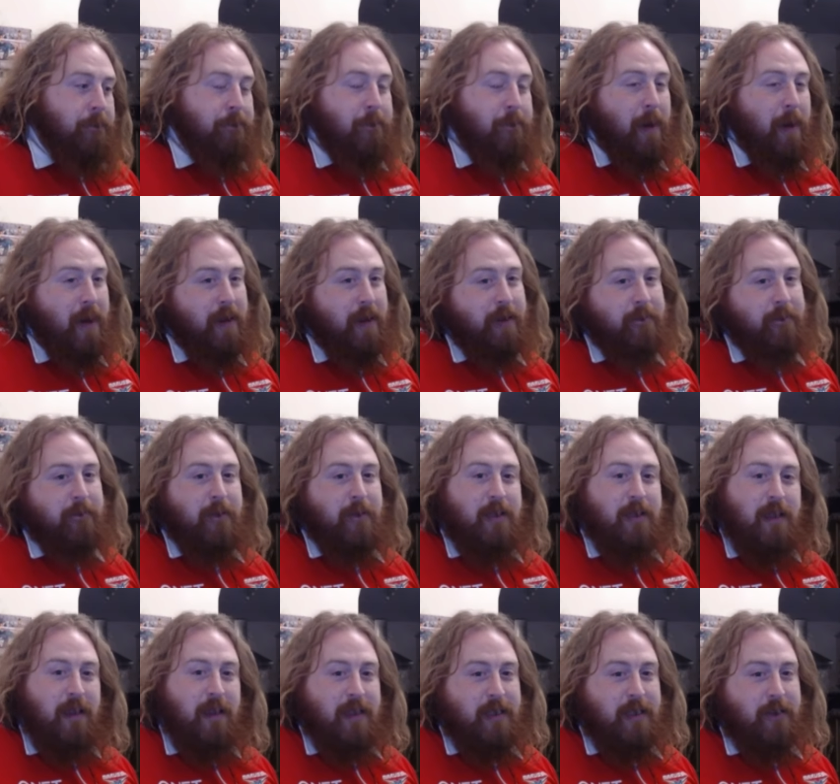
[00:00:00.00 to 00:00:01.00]
But
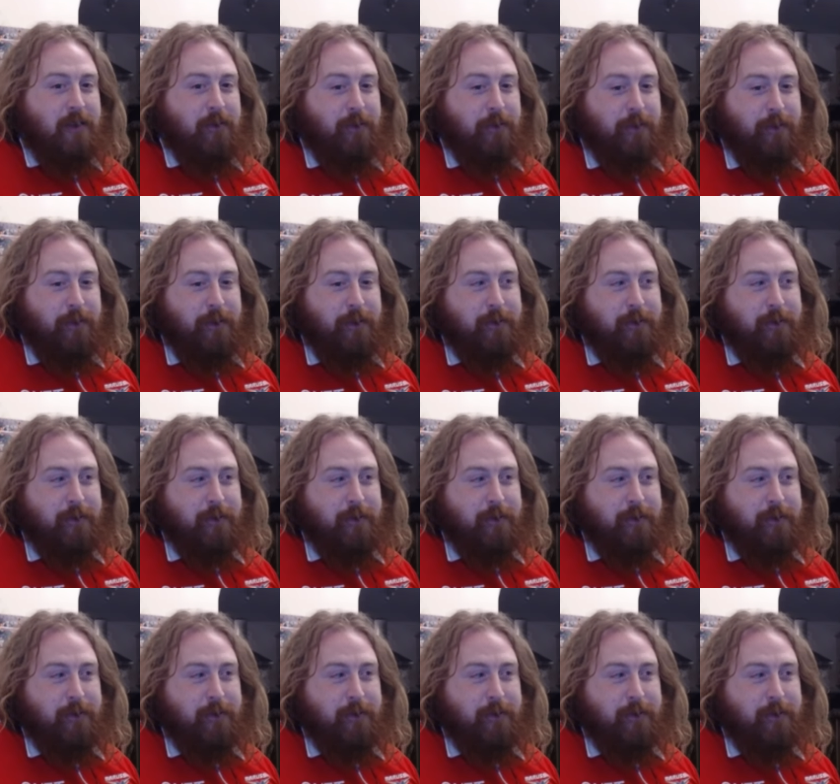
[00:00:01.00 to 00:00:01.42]
the likes of